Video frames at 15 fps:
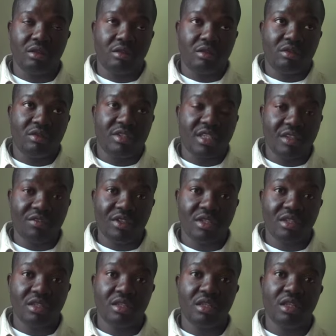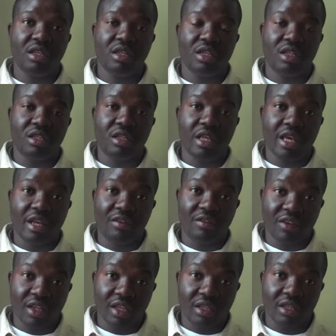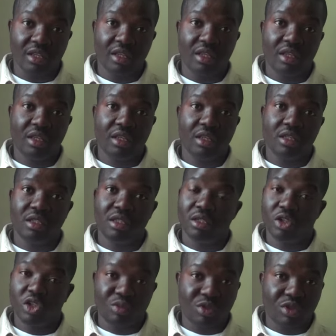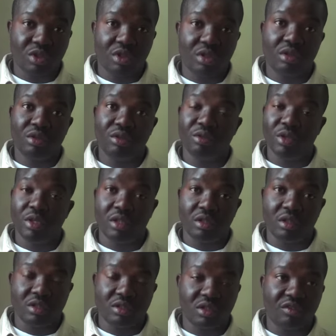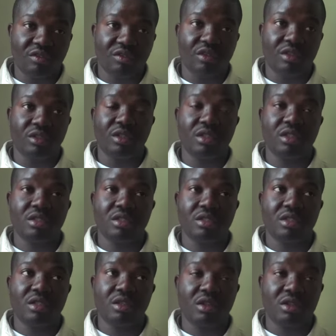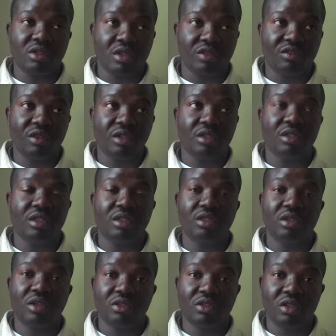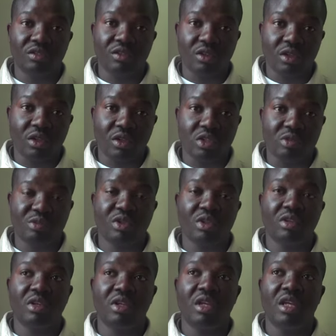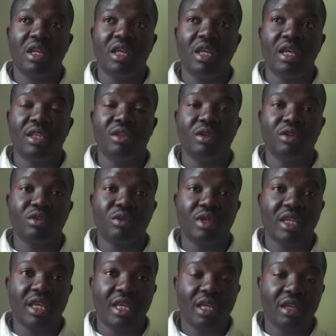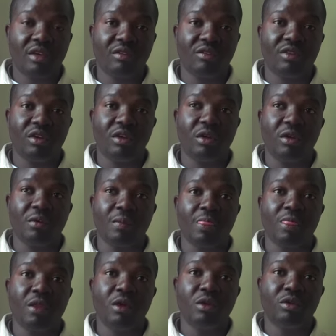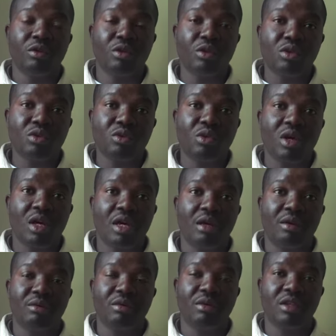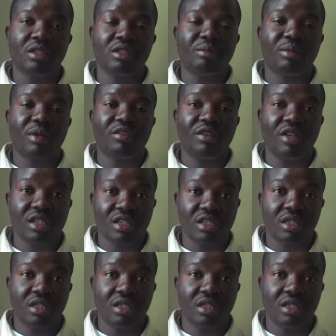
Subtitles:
service in healthcare, hospital, a lot of nurses, a lot of doctors, a lot of hospital, and also care for those who are not privileged,